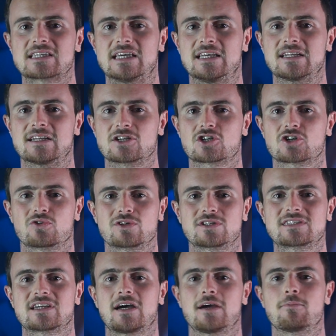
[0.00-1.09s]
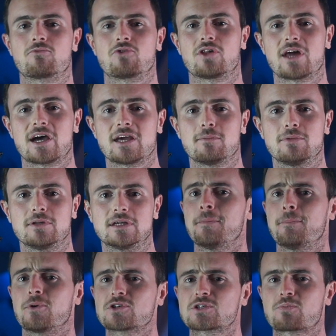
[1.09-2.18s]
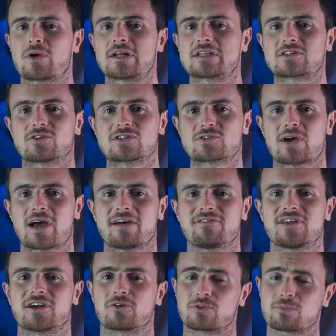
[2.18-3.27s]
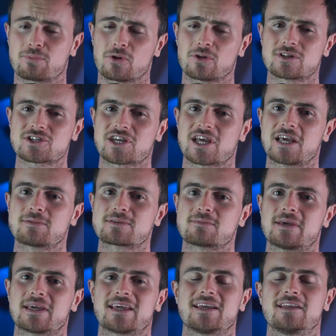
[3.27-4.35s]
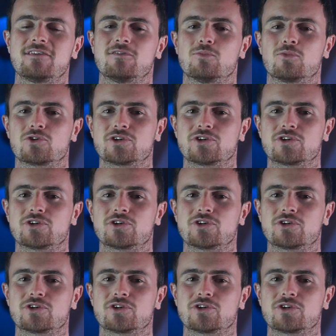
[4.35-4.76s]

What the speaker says: in a short time reliably. Most brands also have their own bottle shapes, making it even more